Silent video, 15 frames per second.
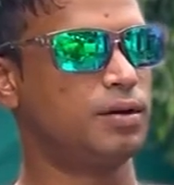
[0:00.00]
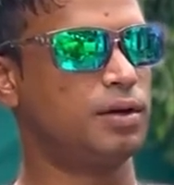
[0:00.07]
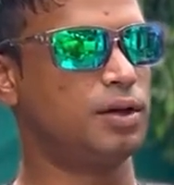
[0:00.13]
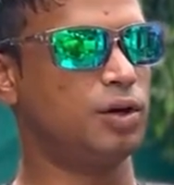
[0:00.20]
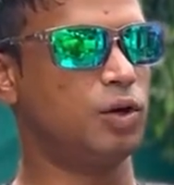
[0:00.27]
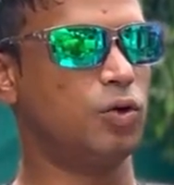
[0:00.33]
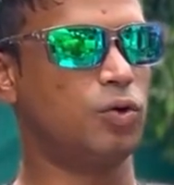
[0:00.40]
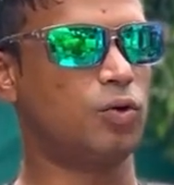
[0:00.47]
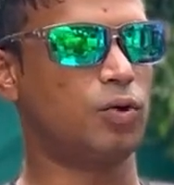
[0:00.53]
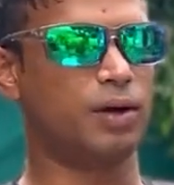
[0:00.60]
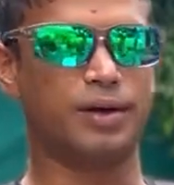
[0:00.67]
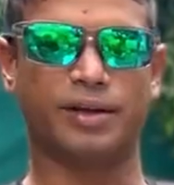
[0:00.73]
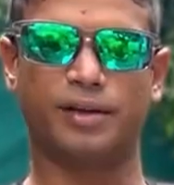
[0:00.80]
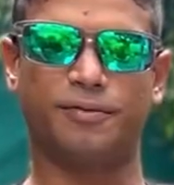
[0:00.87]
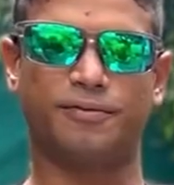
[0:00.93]
a low
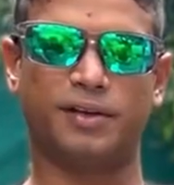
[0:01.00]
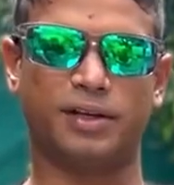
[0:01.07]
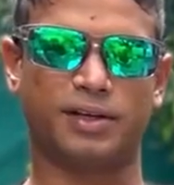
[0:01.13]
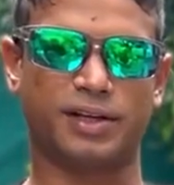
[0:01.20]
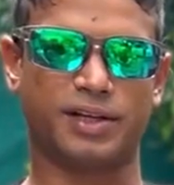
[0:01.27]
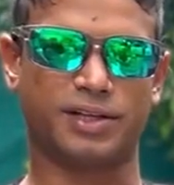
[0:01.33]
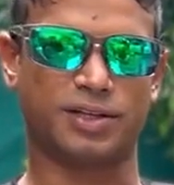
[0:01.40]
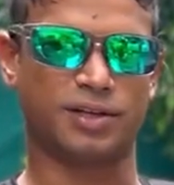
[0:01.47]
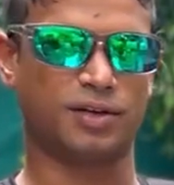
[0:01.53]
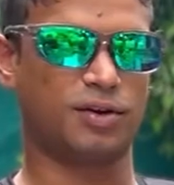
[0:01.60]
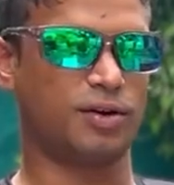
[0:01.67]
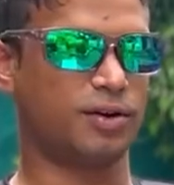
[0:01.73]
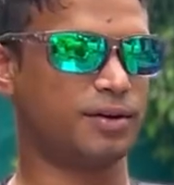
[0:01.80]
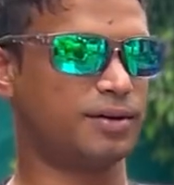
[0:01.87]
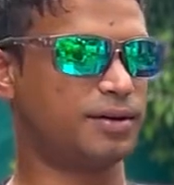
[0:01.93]
quality of filtration,
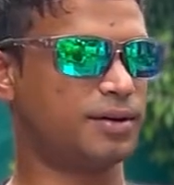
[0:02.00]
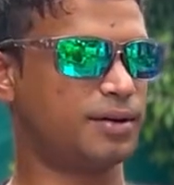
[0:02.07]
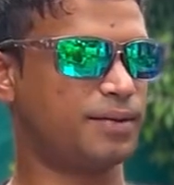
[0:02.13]
or